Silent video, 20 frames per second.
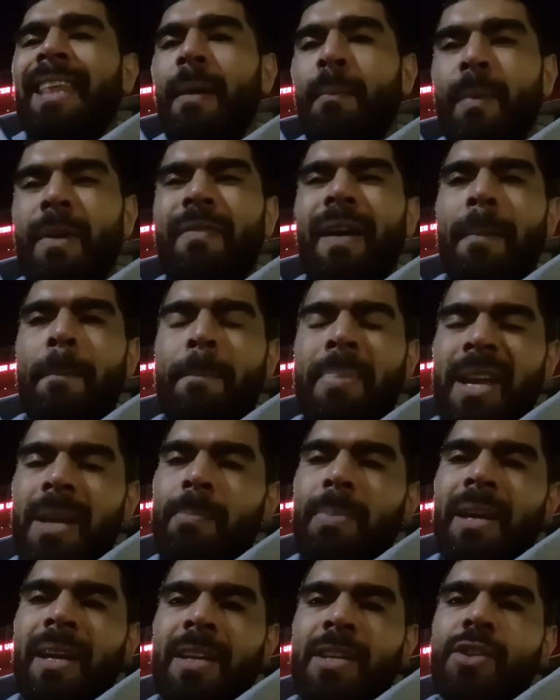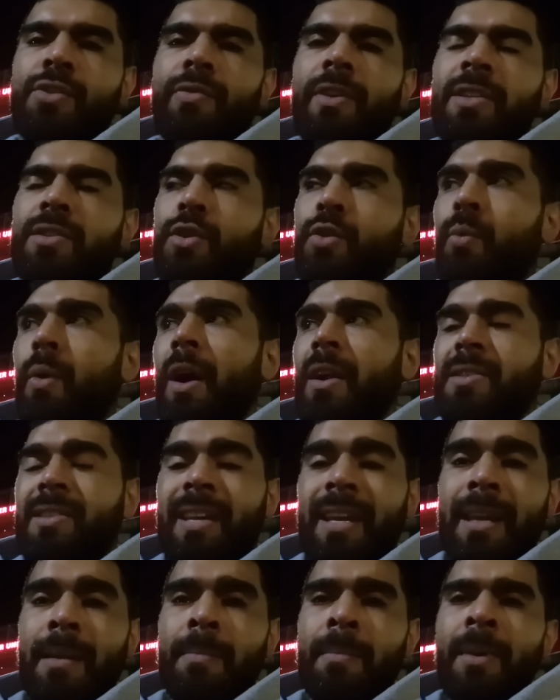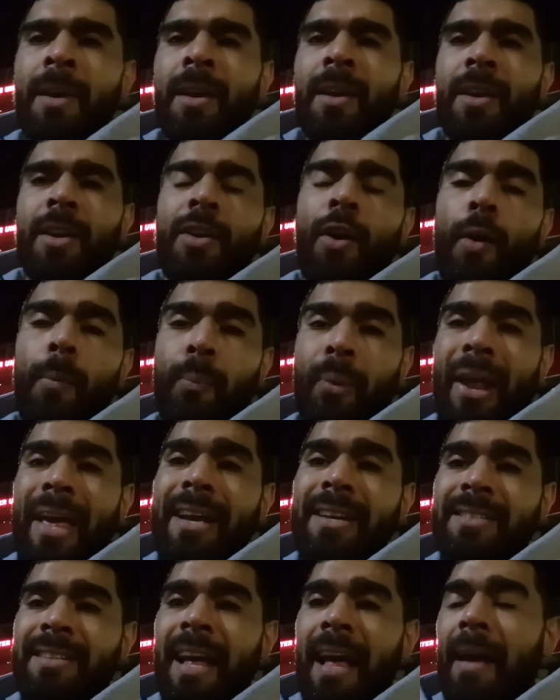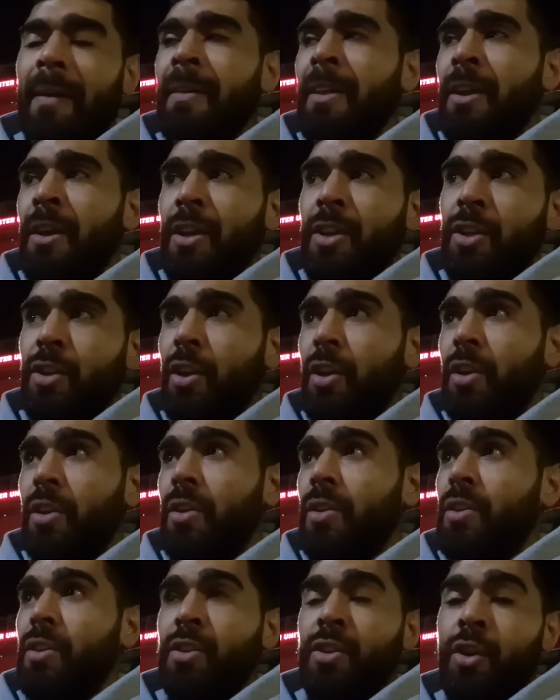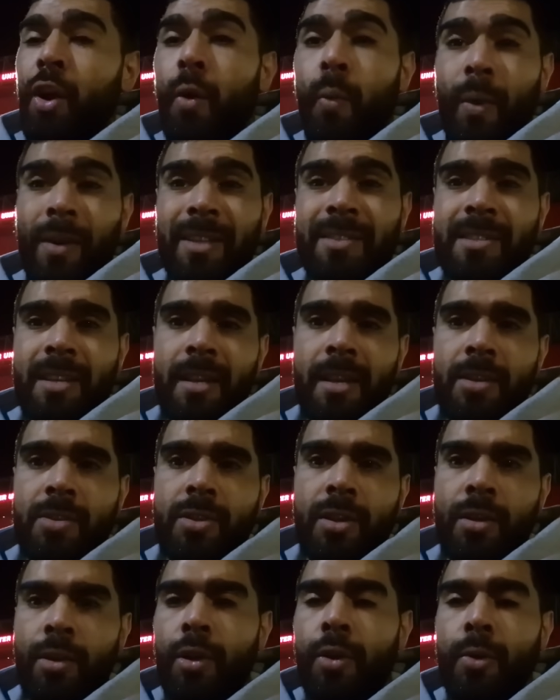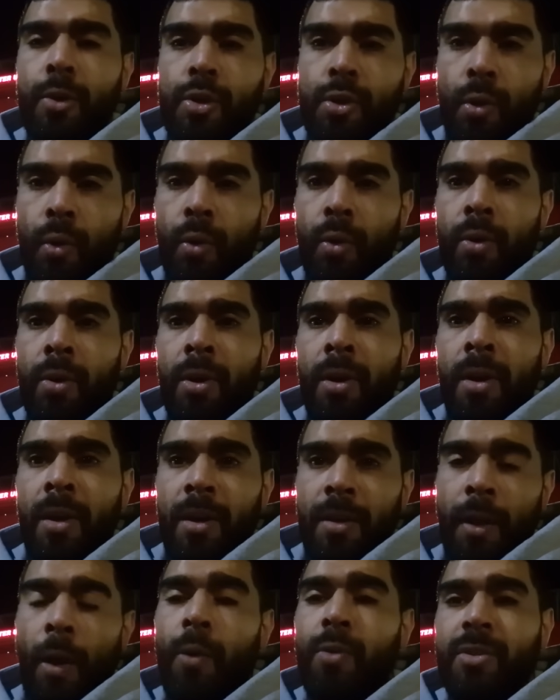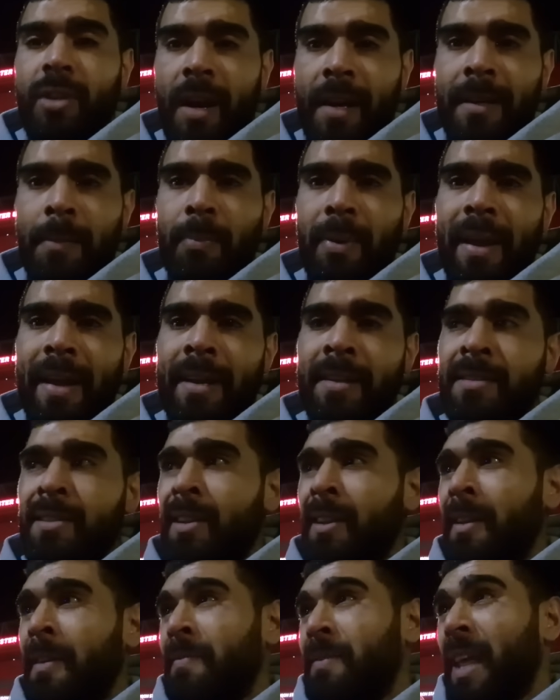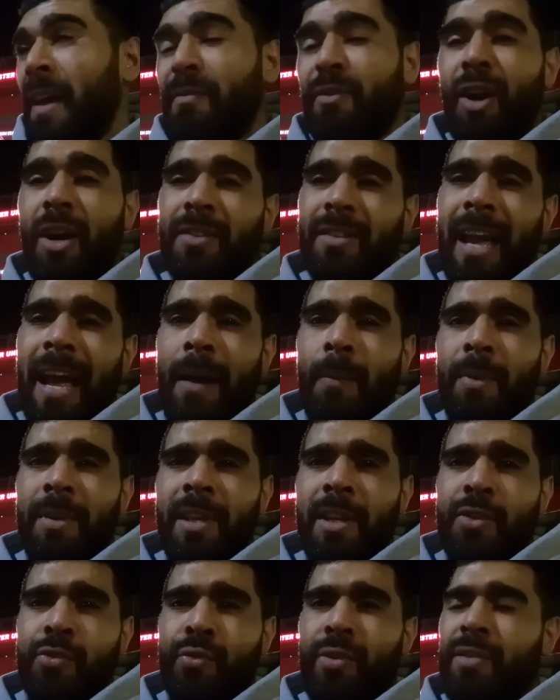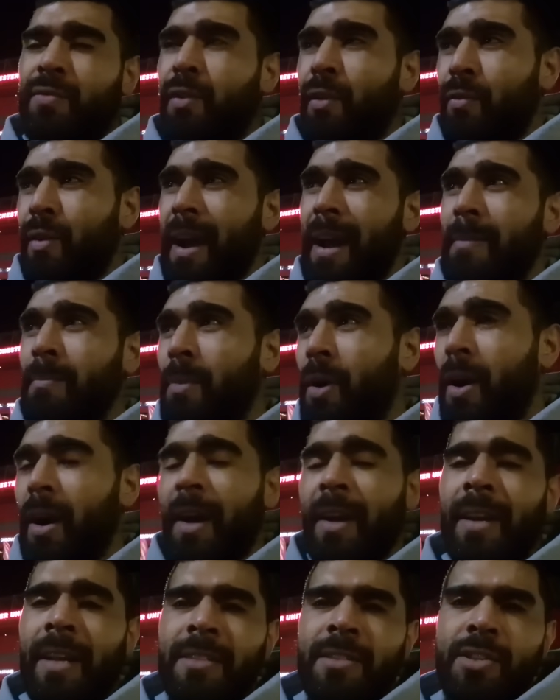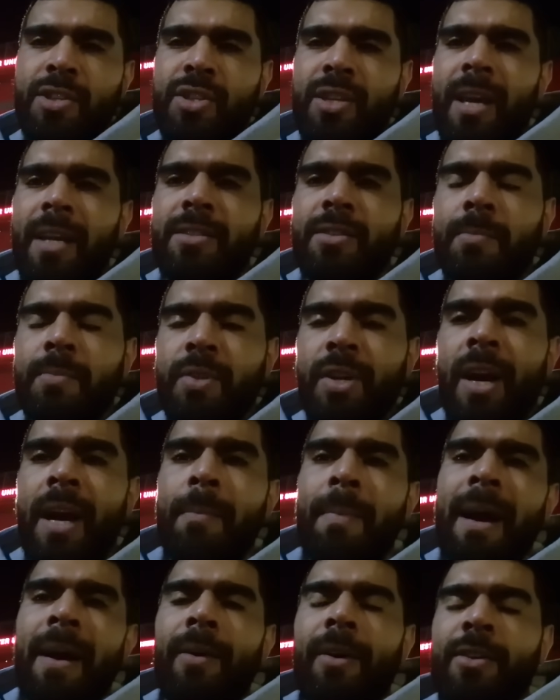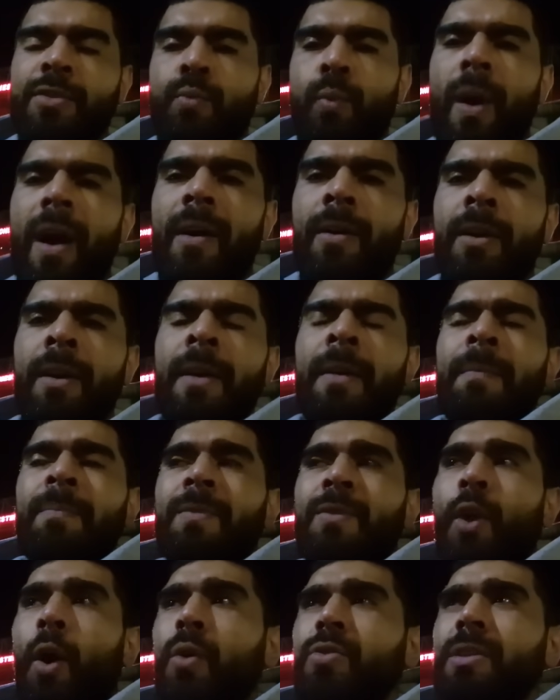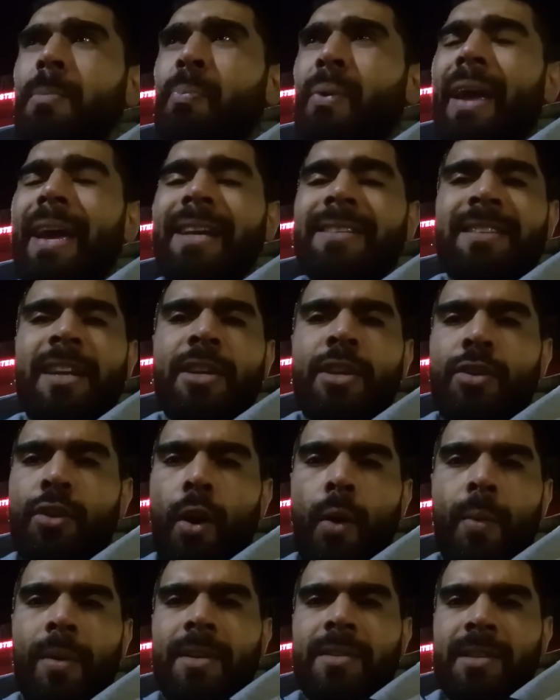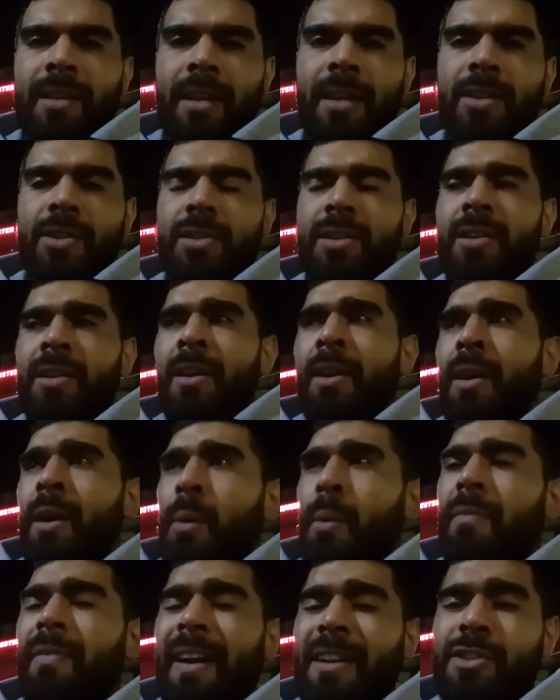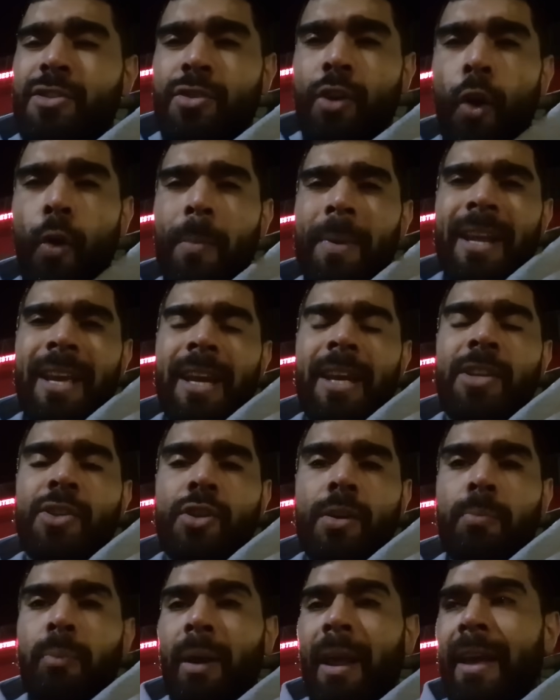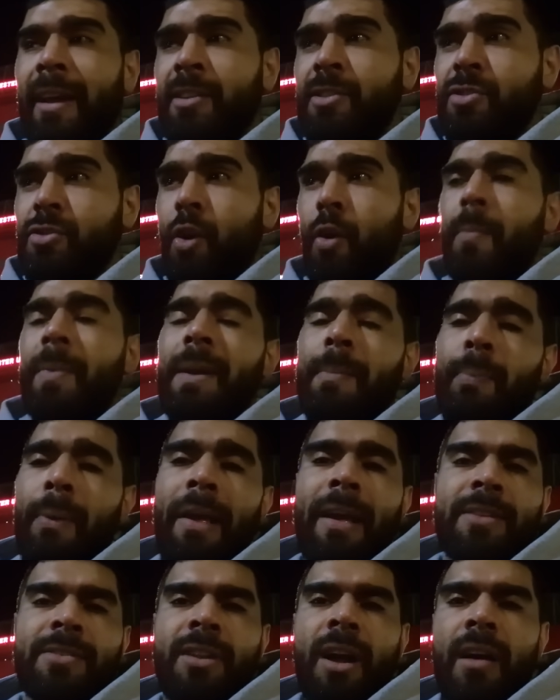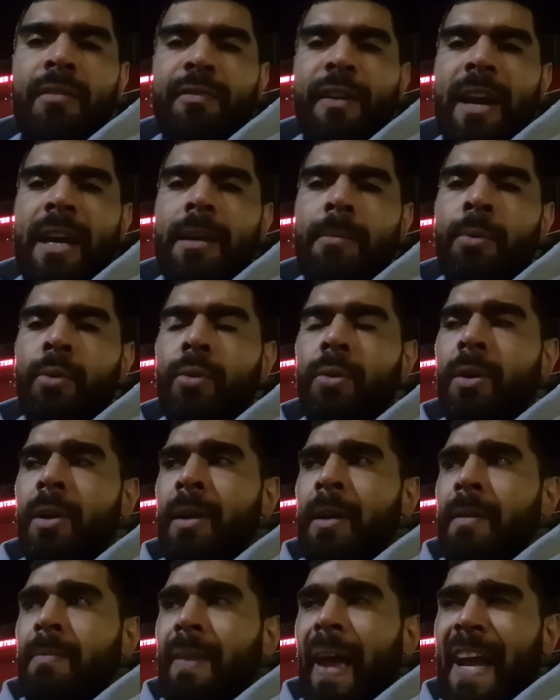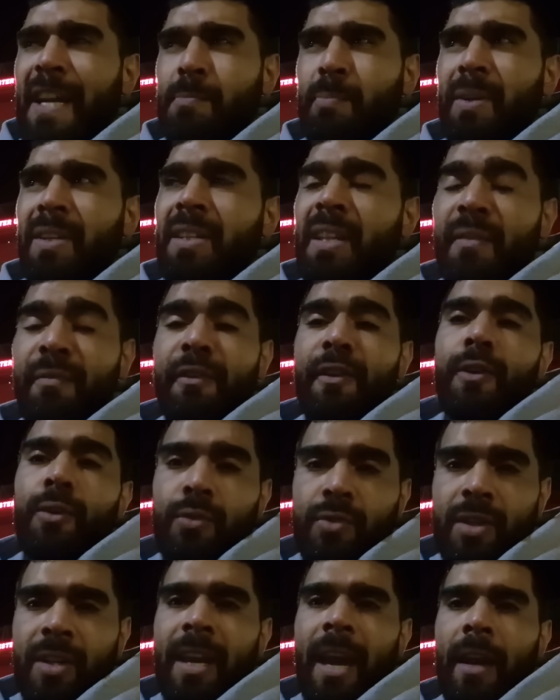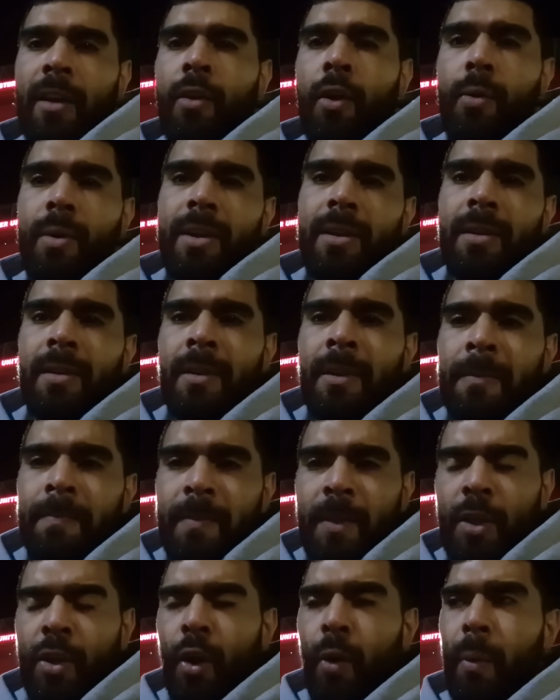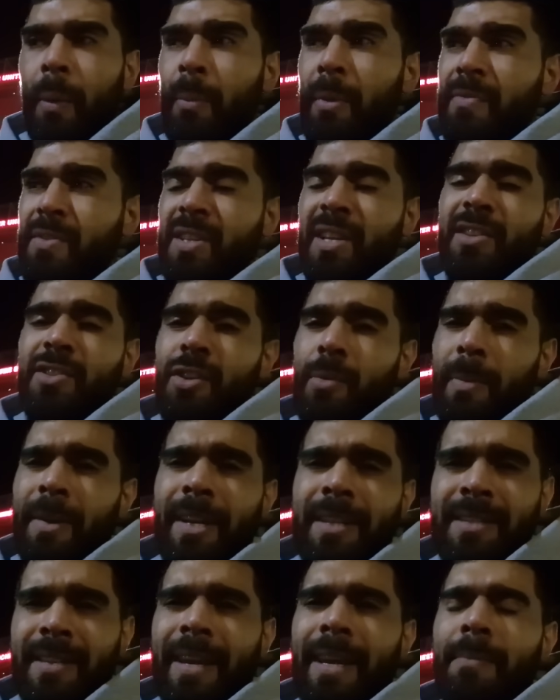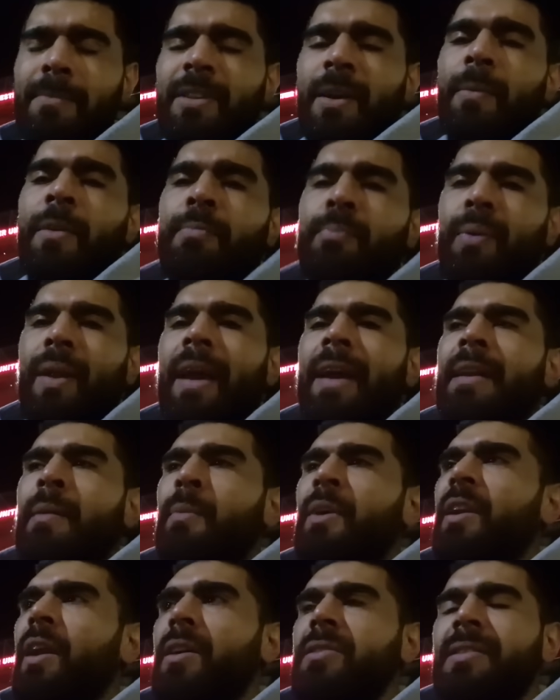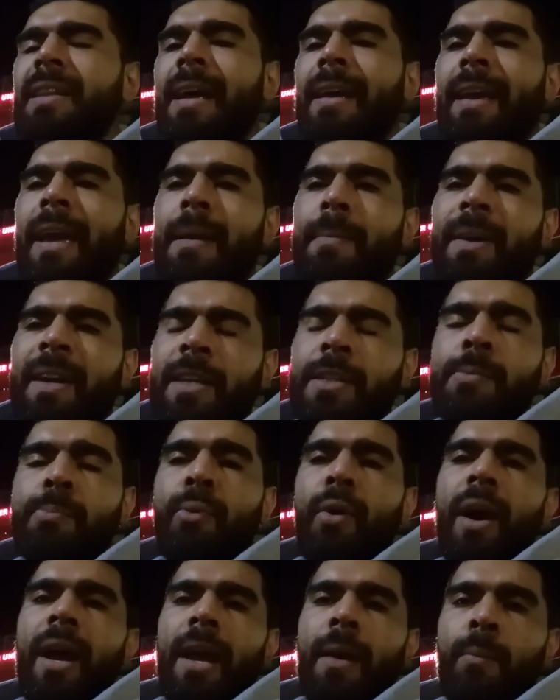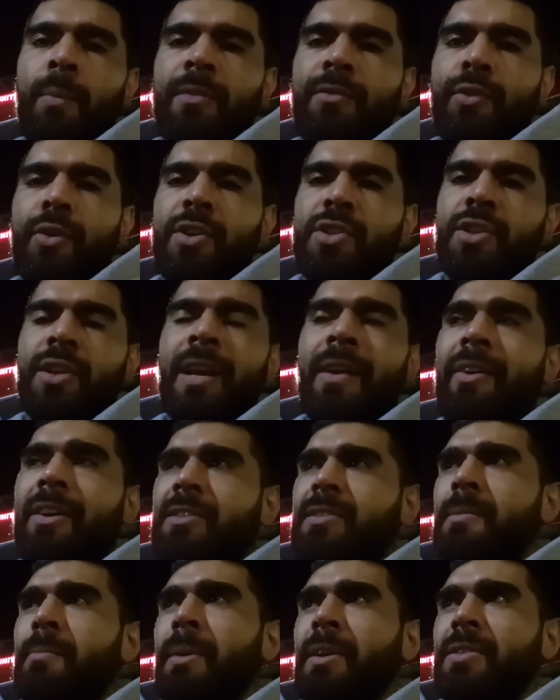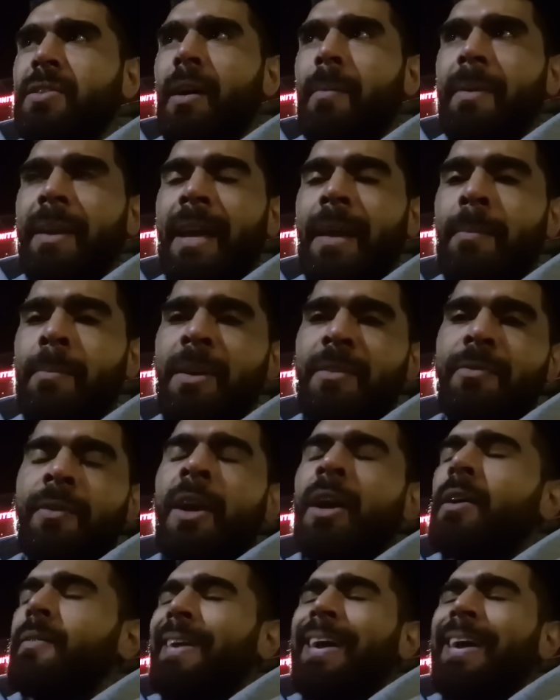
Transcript: Then we've had big injuries to our team, you know, players that you don't want to see injured. Luke Shaw, those kind of players, they've gone down with injuries. Varane, Martinez has shared some time out as well. Those are players that you don't want to see injured. We've had so many injured players, so many players not available, that it's been difficult to get going. You know, when we've seen some of the teams that we've played, and we lost that game against Brighton with Christian Eriksen, McTominay in midfield.